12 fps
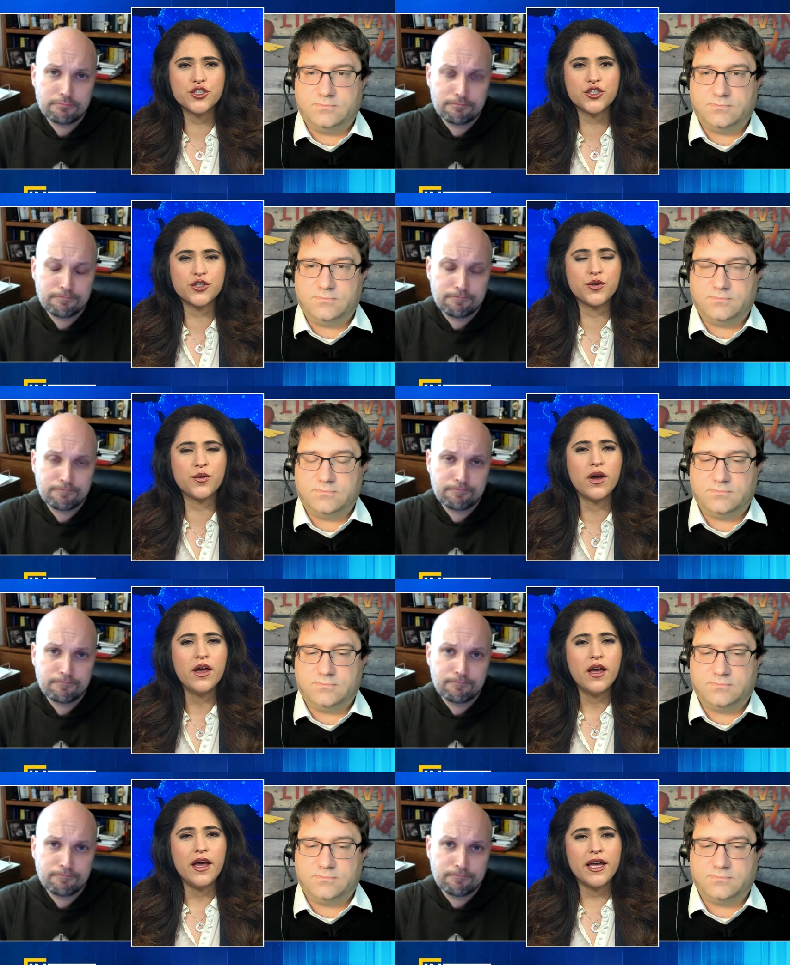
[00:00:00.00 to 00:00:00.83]
Speaker 1: to do,
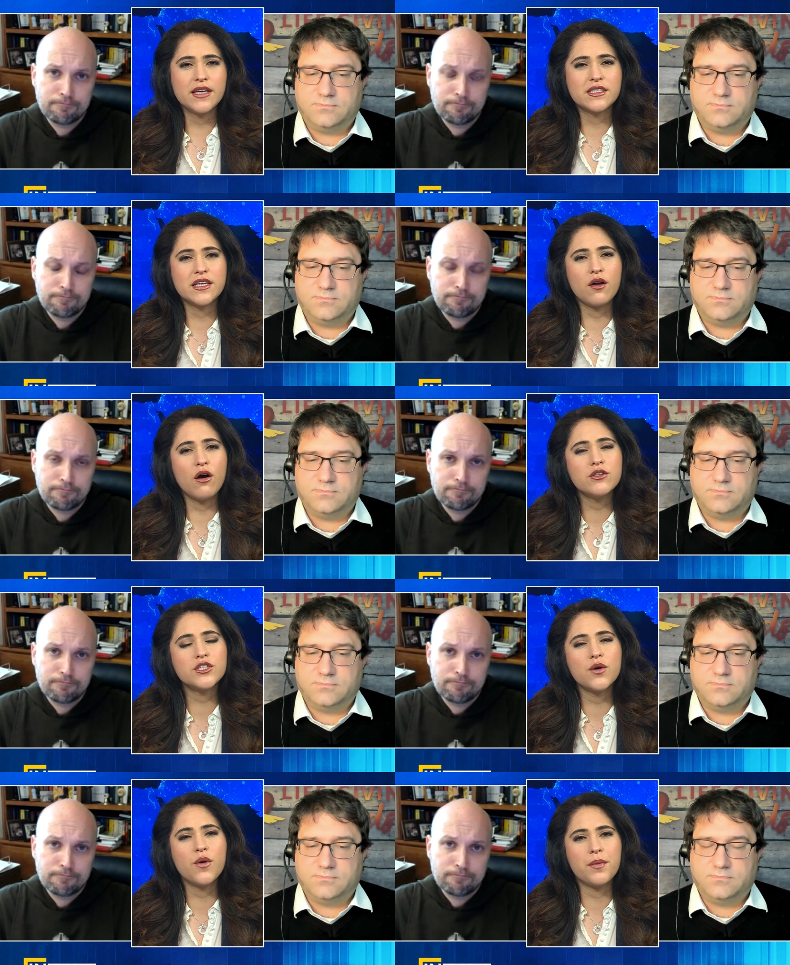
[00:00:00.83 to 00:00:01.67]
is it
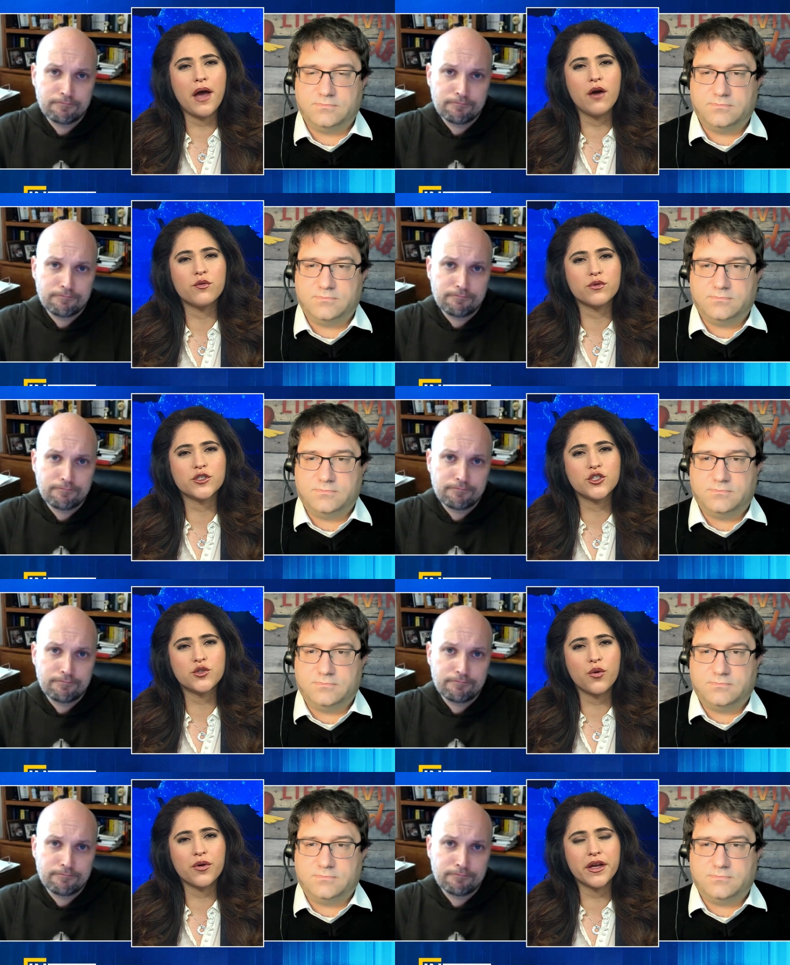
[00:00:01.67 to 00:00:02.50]
also about
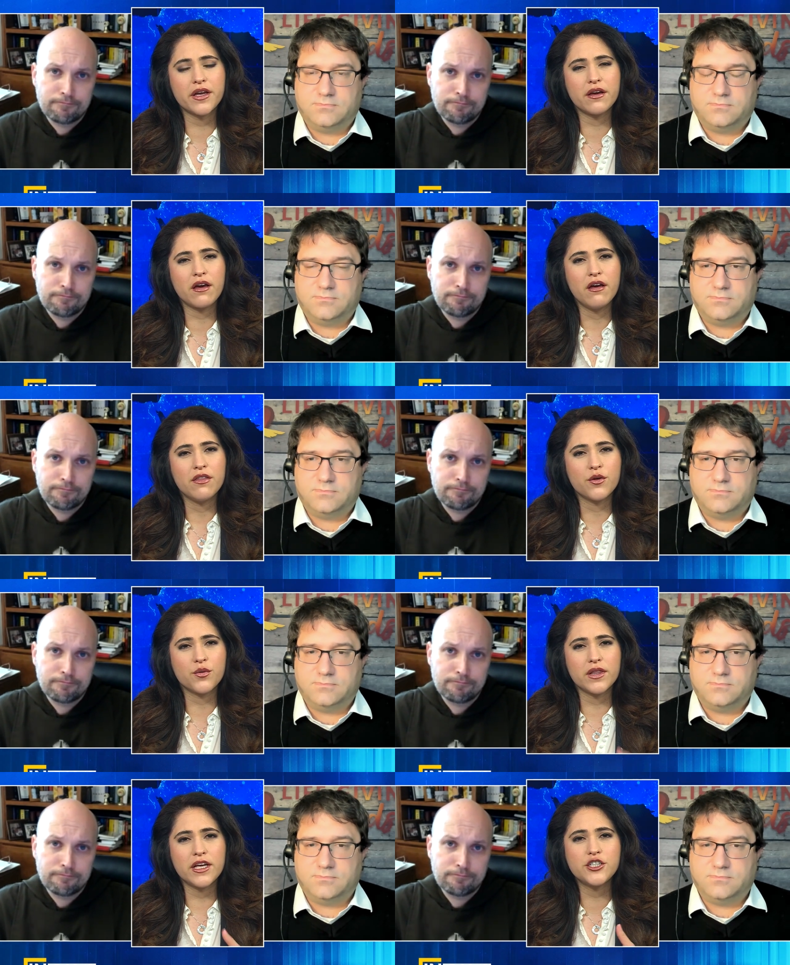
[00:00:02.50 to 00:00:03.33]
restoring the
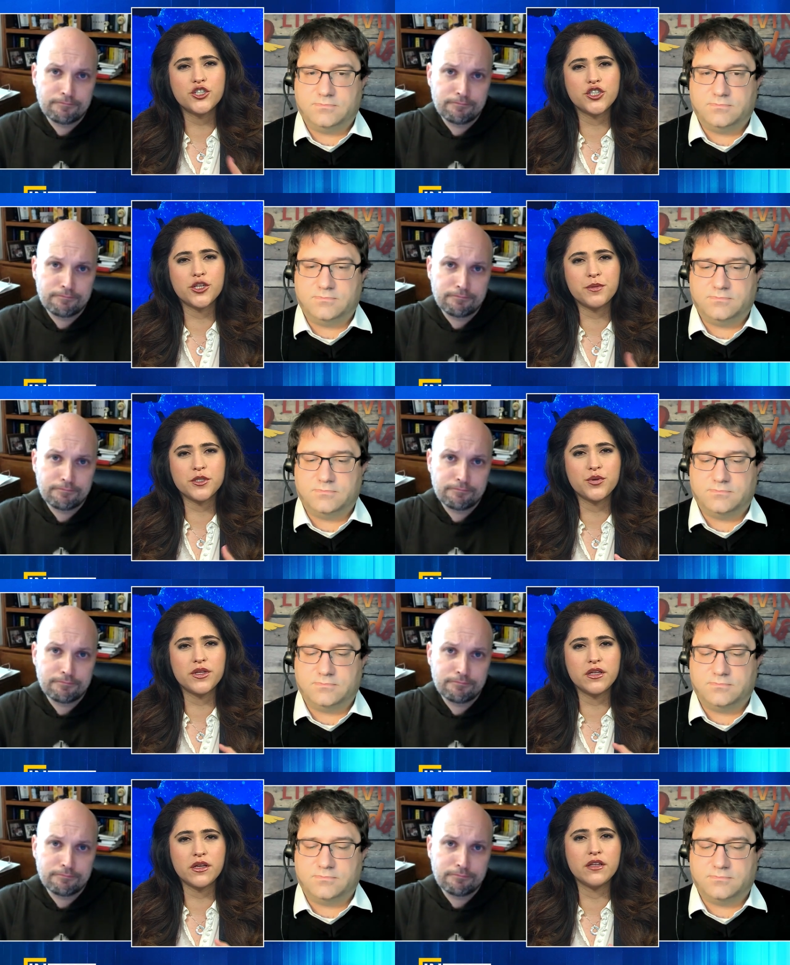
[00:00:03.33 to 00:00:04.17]
relationship
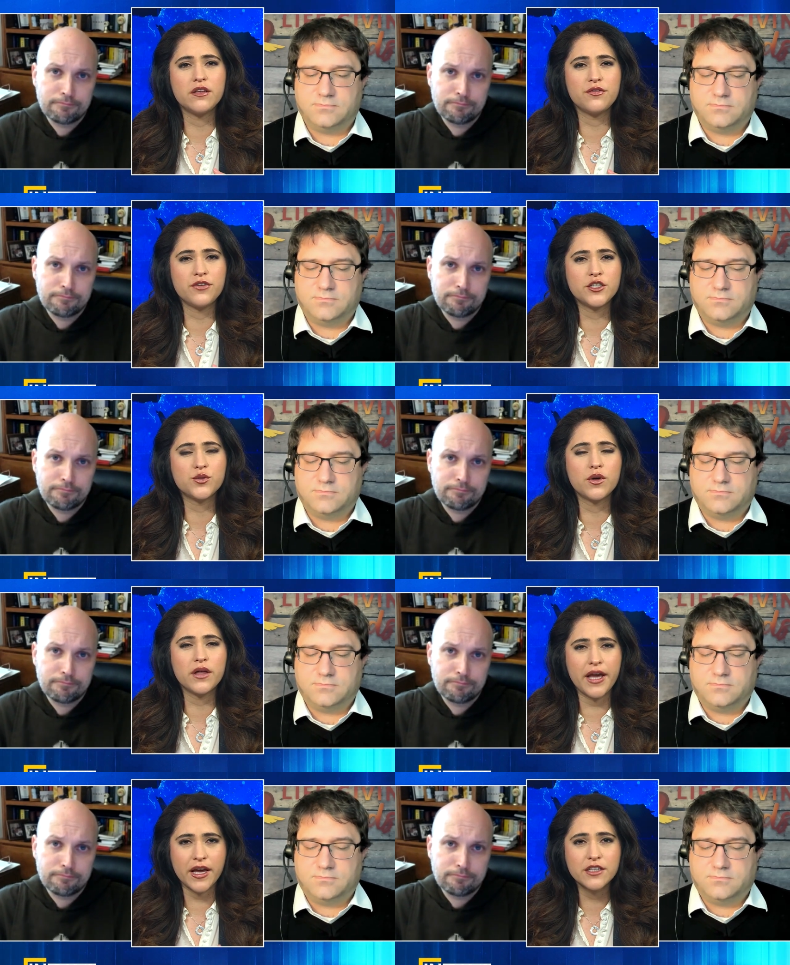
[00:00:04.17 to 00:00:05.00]
between the individual
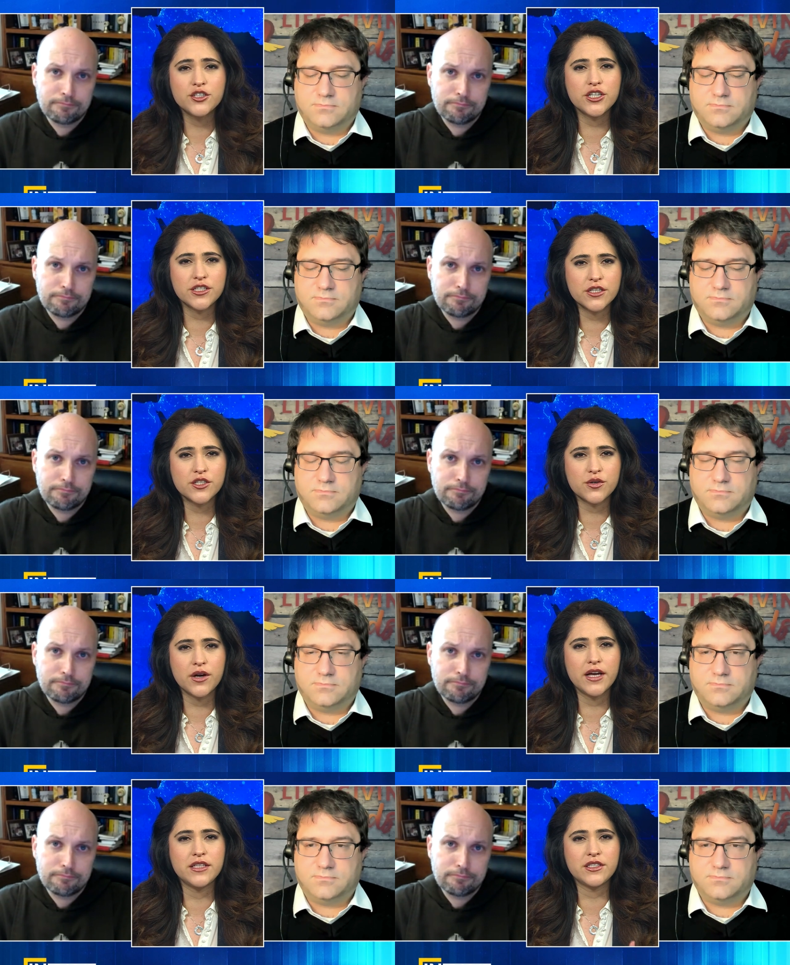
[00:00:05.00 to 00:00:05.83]
and Jesus
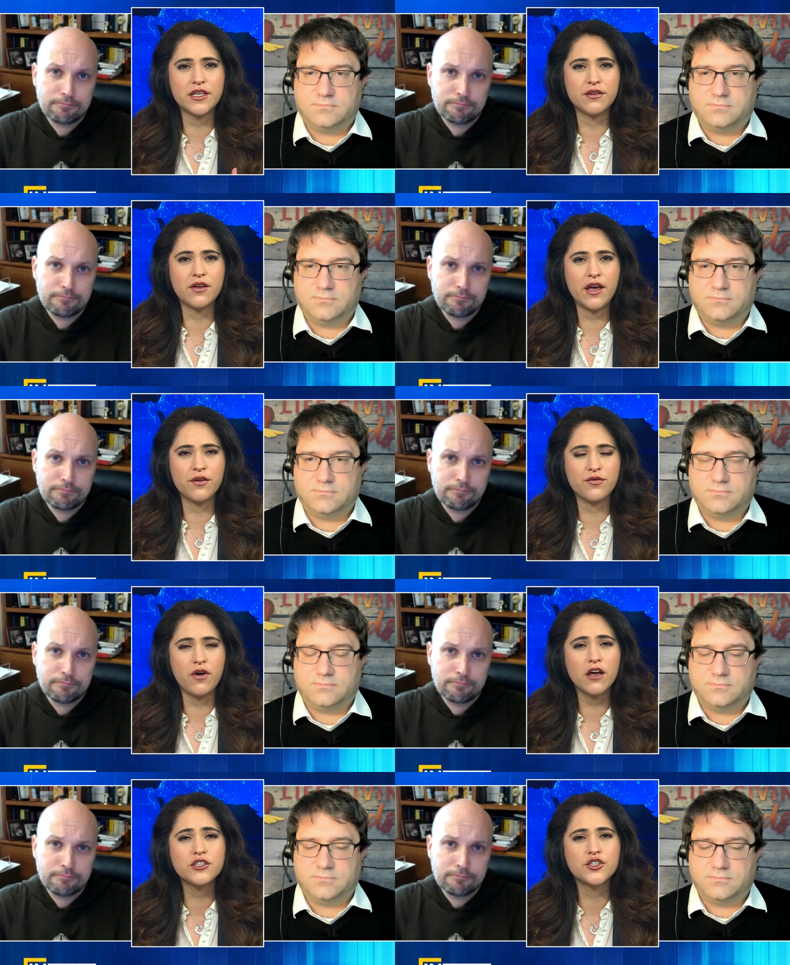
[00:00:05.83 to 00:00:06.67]
Christ and, and
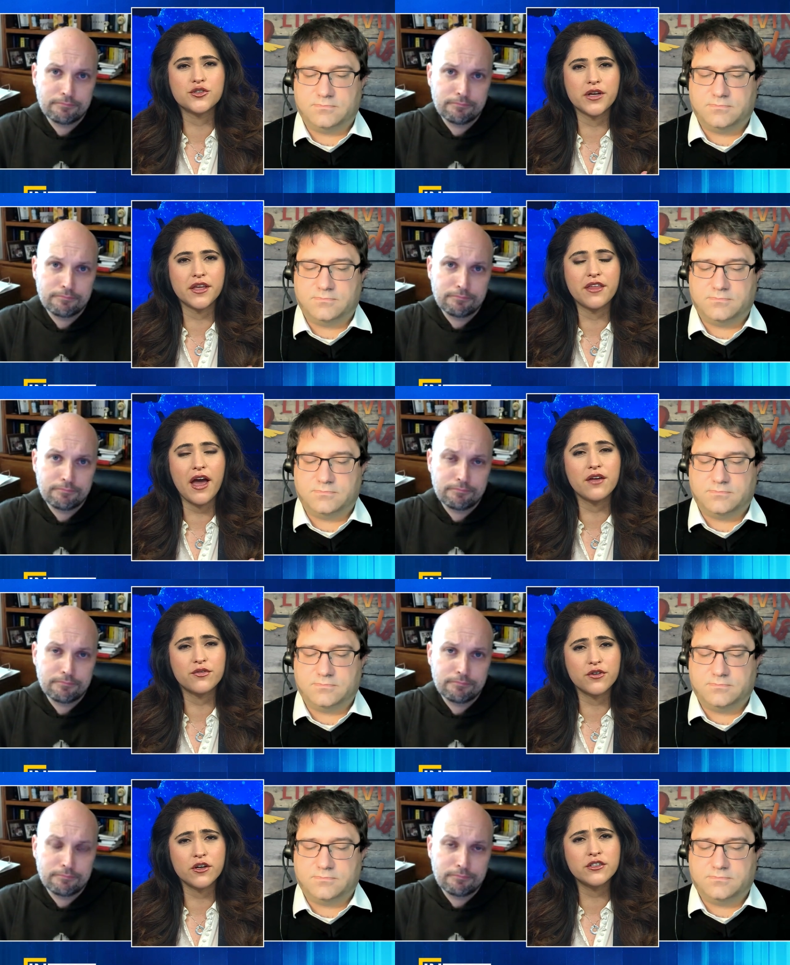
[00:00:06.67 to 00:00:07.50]
fostering that
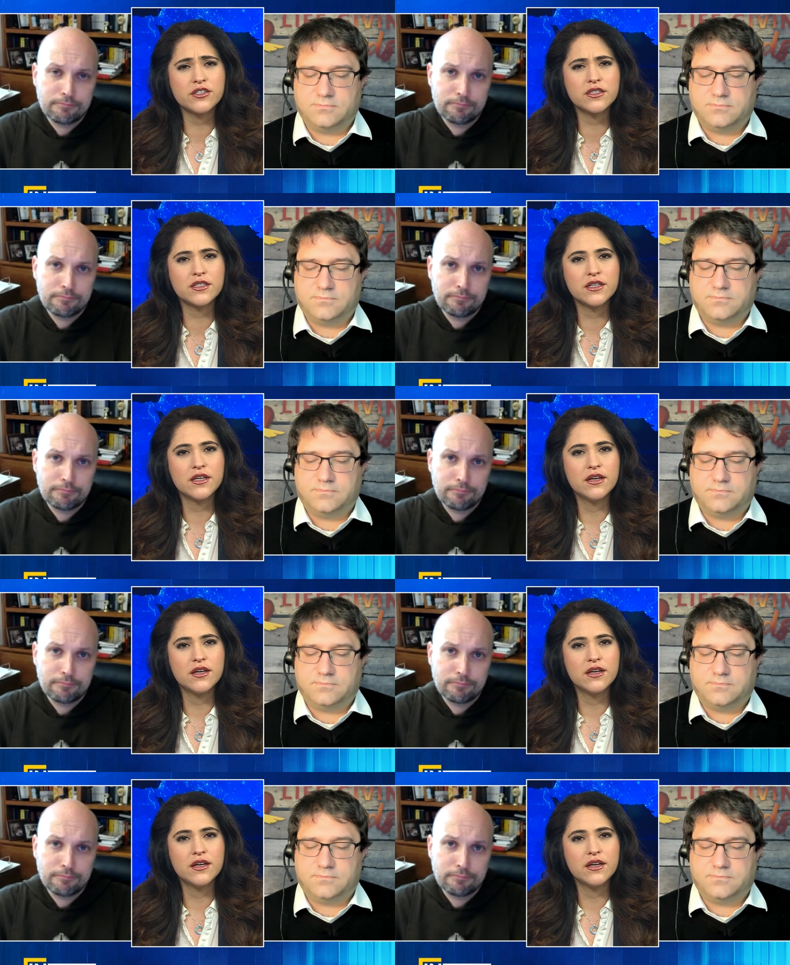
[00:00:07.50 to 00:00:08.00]
first?